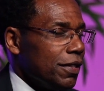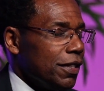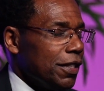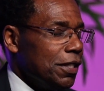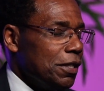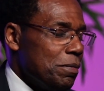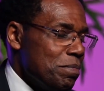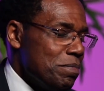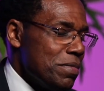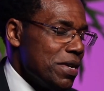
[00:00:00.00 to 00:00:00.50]

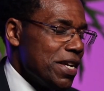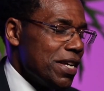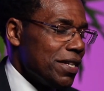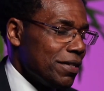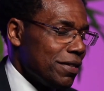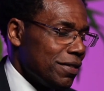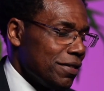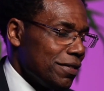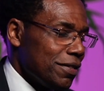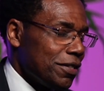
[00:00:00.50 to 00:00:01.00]
in the
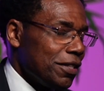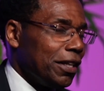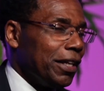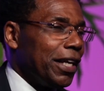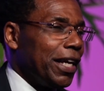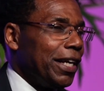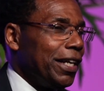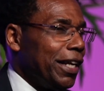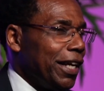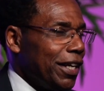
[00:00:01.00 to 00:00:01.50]
mid to
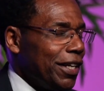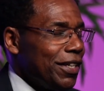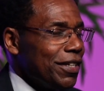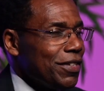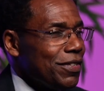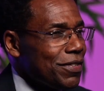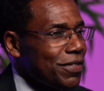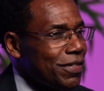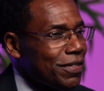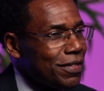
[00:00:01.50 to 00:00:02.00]
late
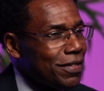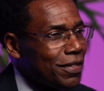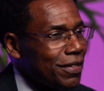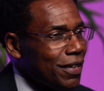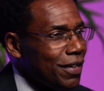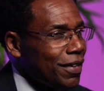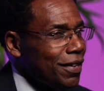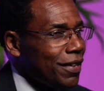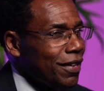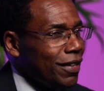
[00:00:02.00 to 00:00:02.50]
80s.
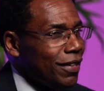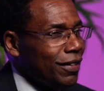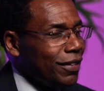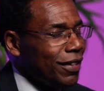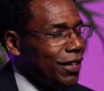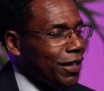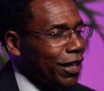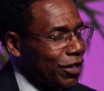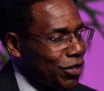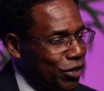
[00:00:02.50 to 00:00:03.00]

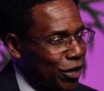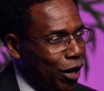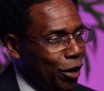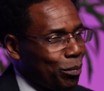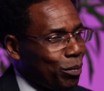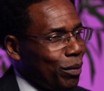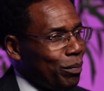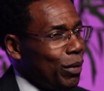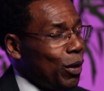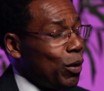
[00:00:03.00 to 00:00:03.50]
Then I
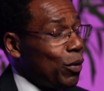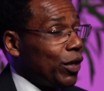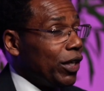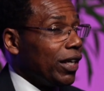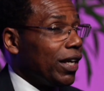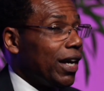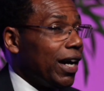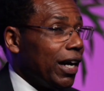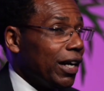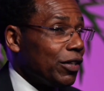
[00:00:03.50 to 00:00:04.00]
started
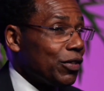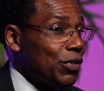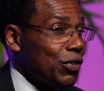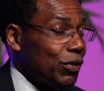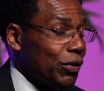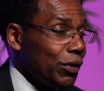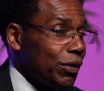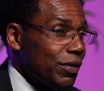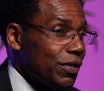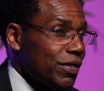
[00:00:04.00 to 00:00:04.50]
promoting
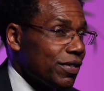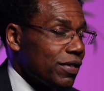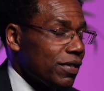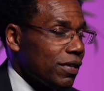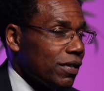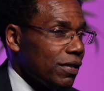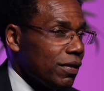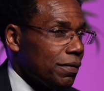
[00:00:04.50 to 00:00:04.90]
concerts,